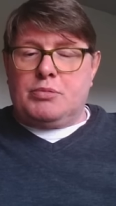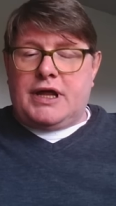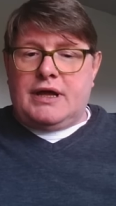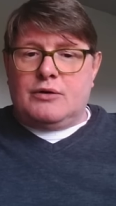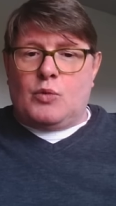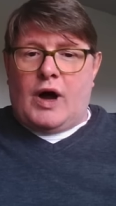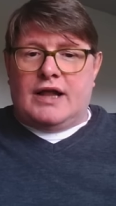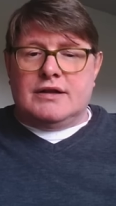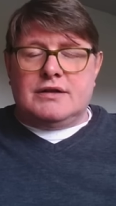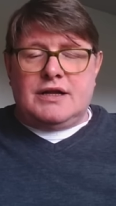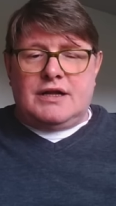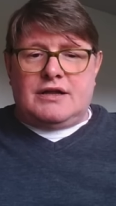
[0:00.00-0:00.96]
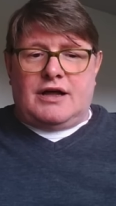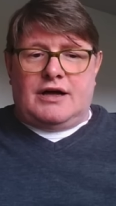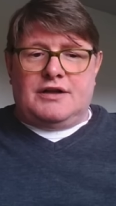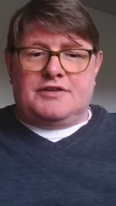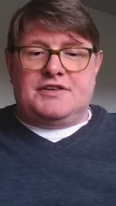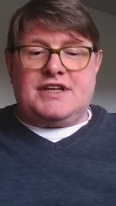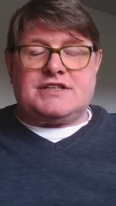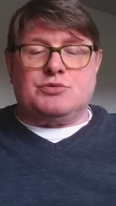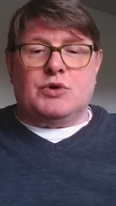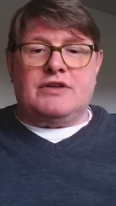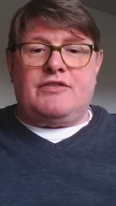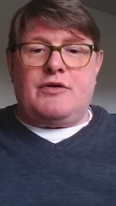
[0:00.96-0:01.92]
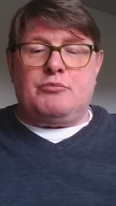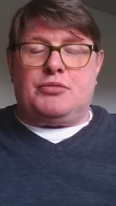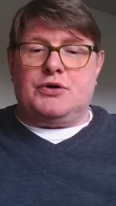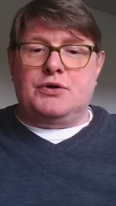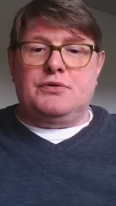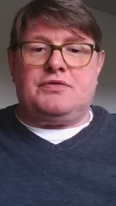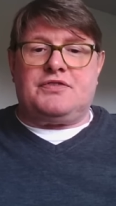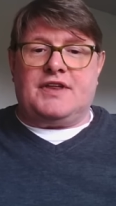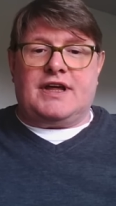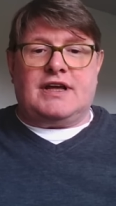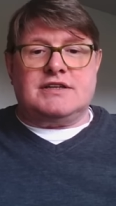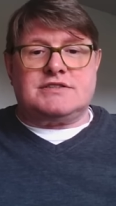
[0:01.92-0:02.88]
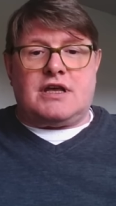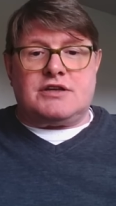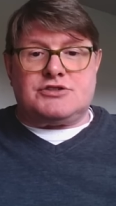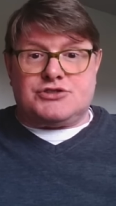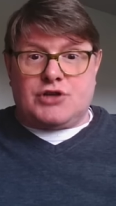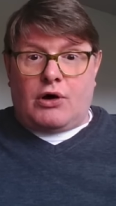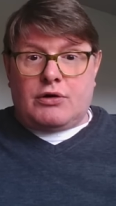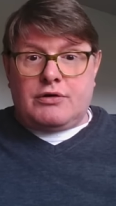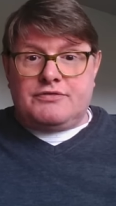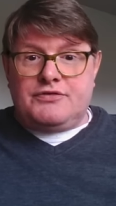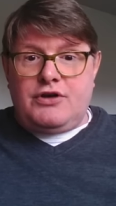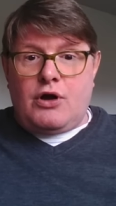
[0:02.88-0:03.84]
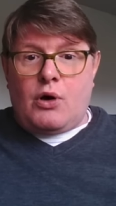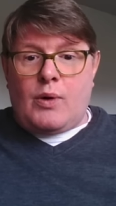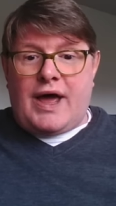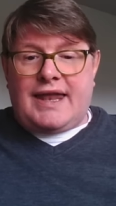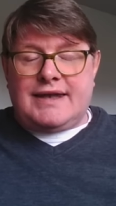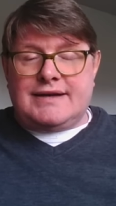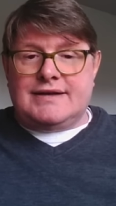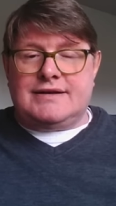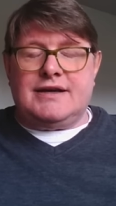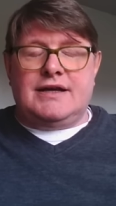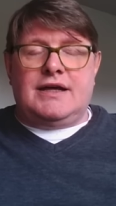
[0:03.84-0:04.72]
being well, this will have improved things sort of no end.